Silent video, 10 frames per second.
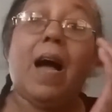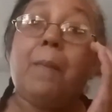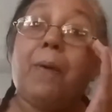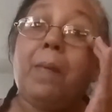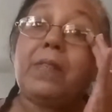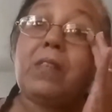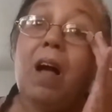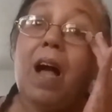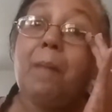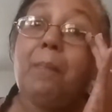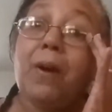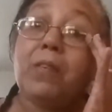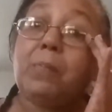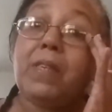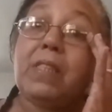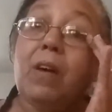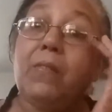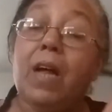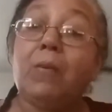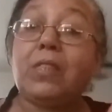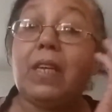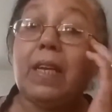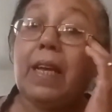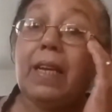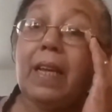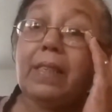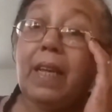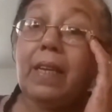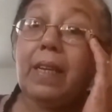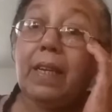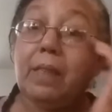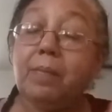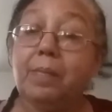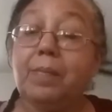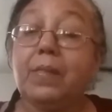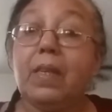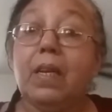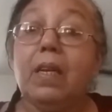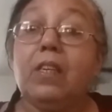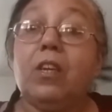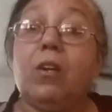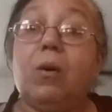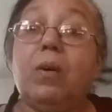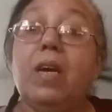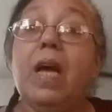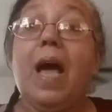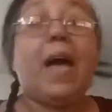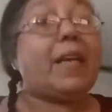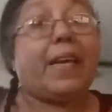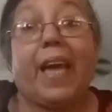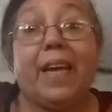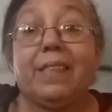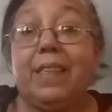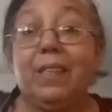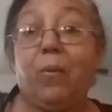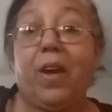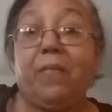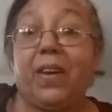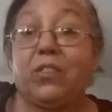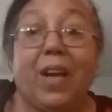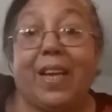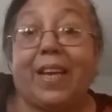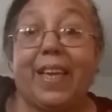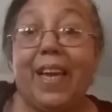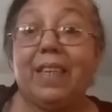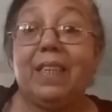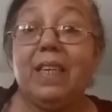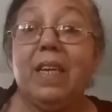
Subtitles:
I promised God, I promised myself that I wasn't going to get like that again, you know. And I can't. Either way, if I try, I can't.